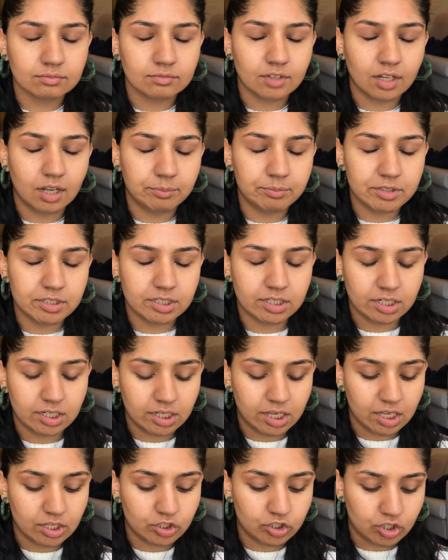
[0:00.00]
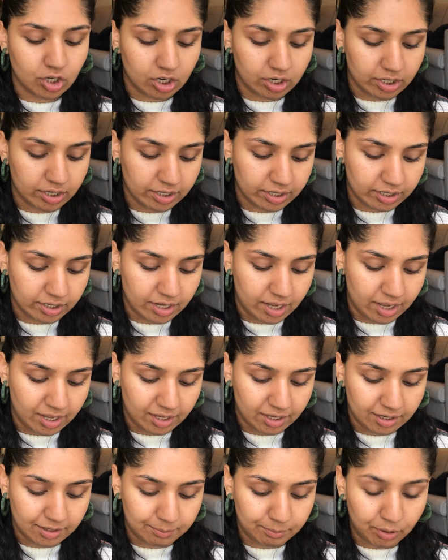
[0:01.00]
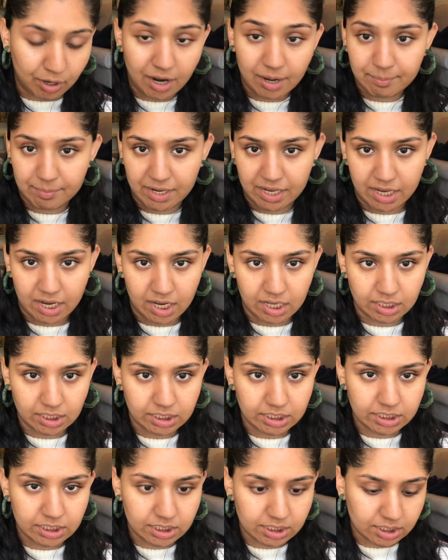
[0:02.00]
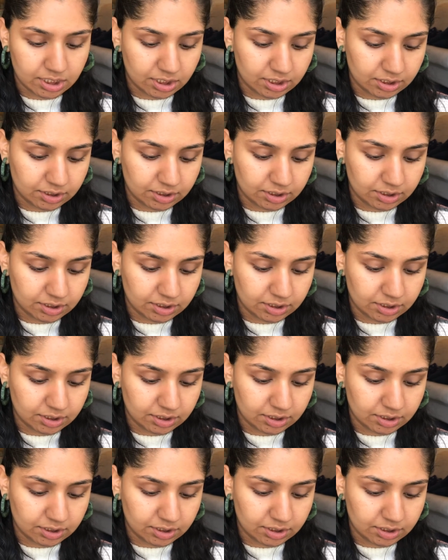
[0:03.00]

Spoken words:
I'm just gonna get started and prime my eyelids.